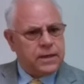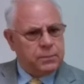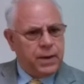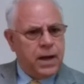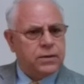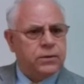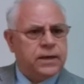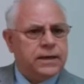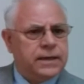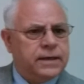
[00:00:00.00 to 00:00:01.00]

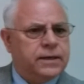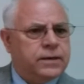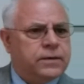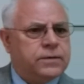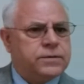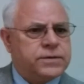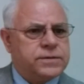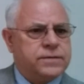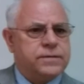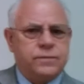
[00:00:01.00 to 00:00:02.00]
and here's
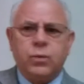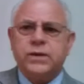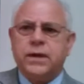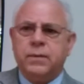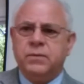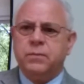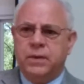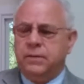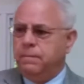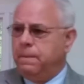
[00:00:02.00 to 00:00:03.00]
what came to
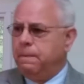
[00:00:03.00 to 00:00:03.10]
me.